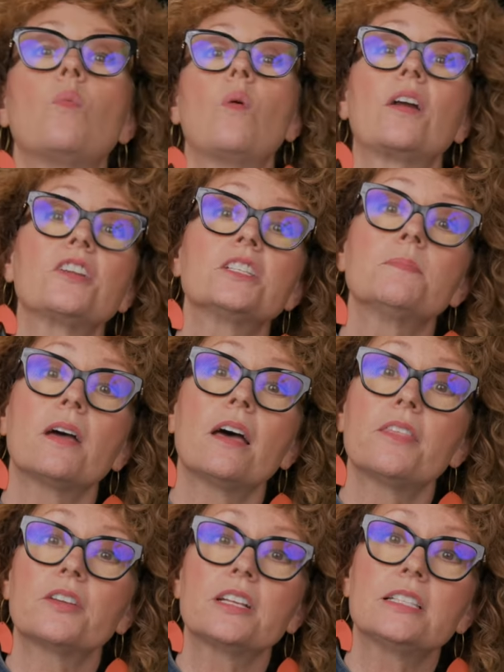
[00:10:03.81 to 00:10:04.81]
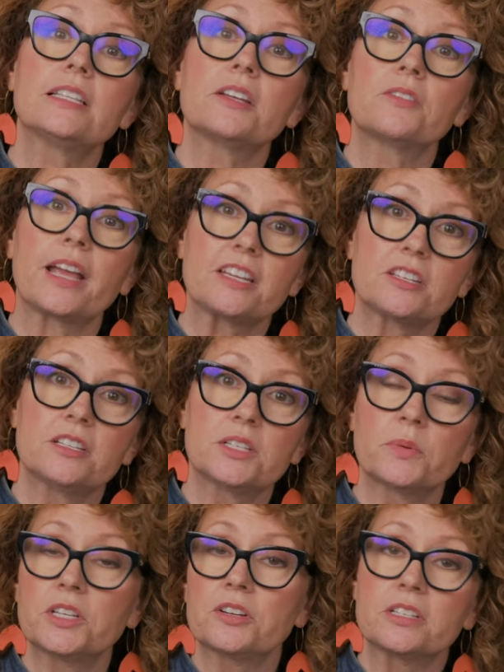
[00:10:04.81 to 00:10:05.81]
What are some other
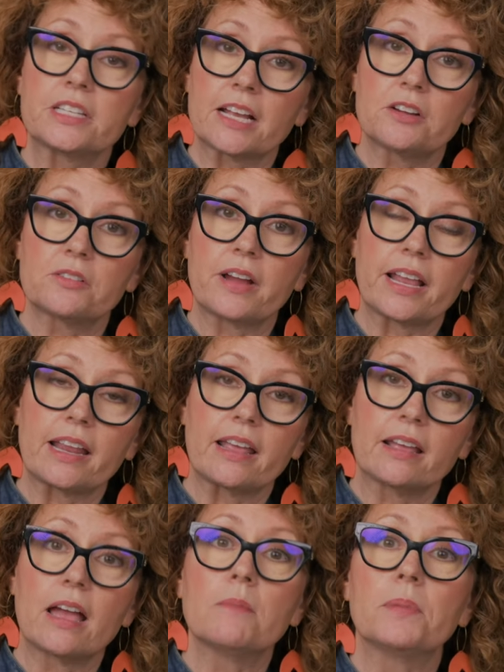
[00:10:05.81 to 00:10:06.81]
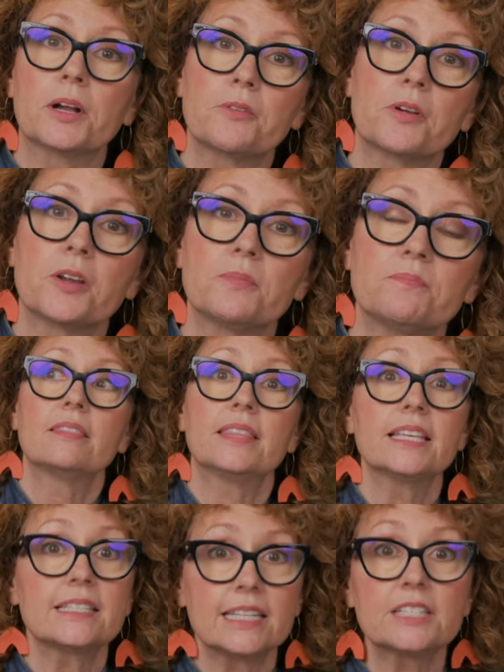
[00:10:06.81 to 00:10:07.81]
considerations when you're decorating a bunk room?
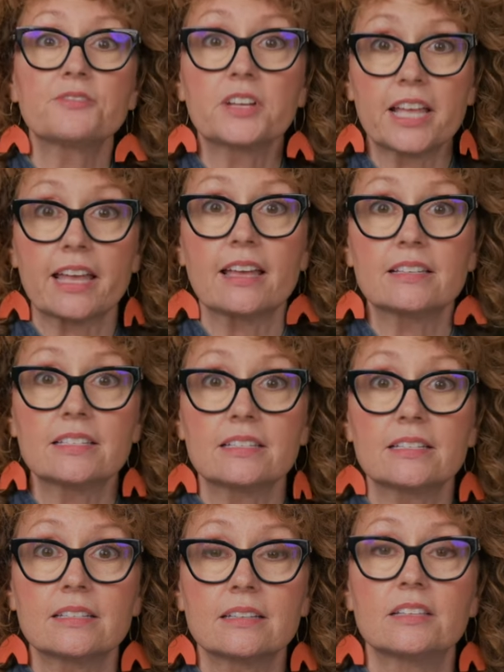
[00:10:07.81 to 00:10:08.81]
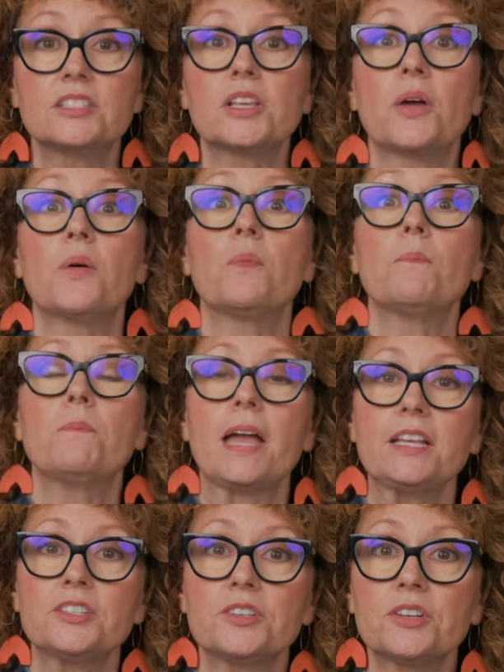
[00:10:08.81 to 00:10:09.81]
This is for guests, so
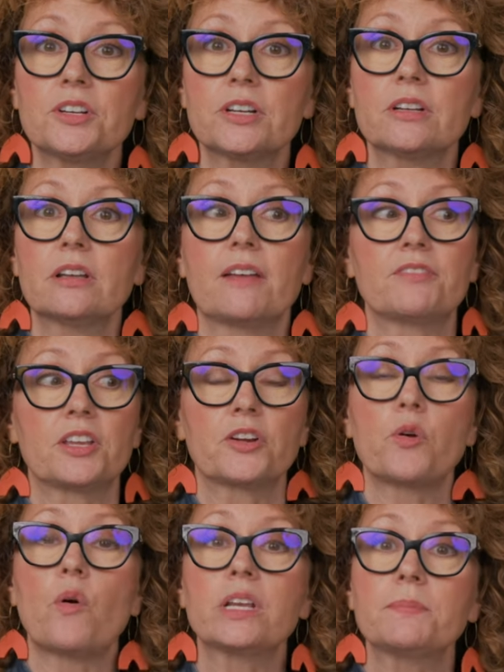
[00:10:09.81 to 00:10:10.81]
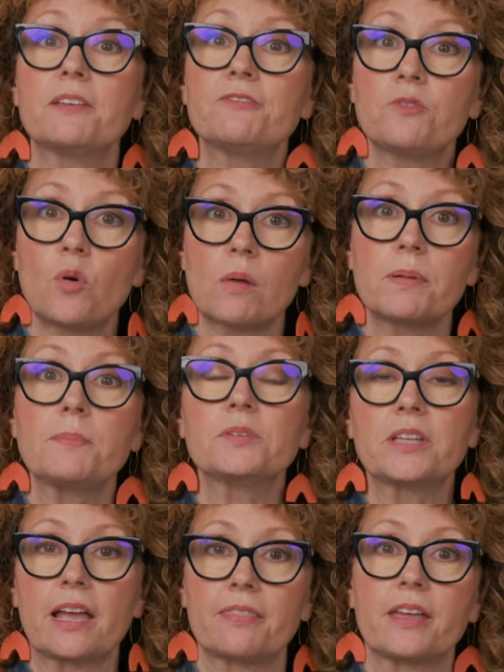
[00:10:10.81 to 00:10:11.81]
make sure if there are going to be four people
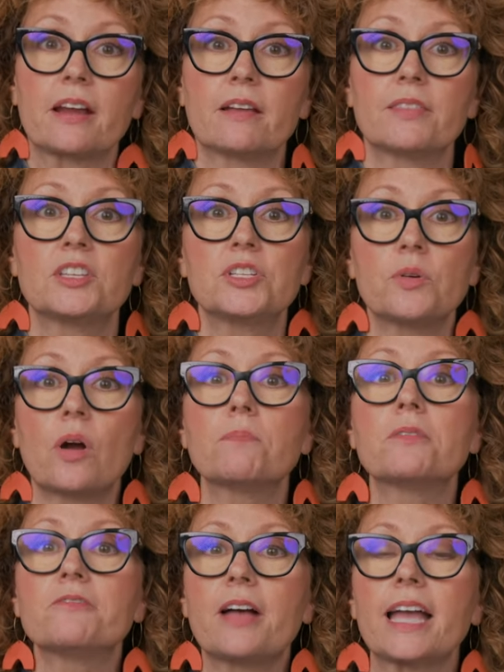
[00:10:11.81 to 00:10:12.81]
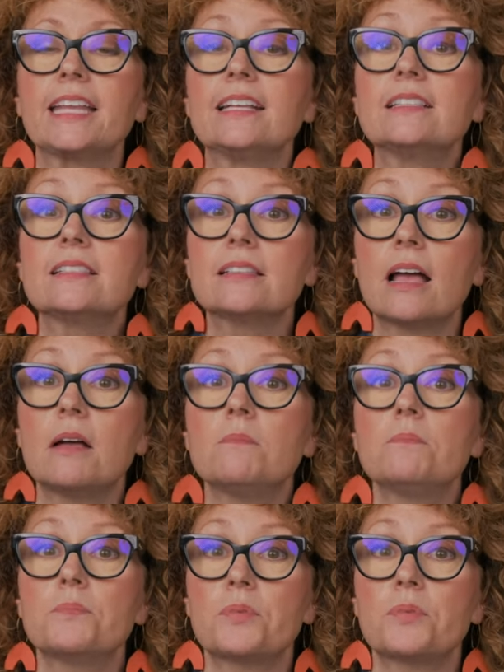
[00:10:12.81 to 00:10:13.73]
down there that you are providing some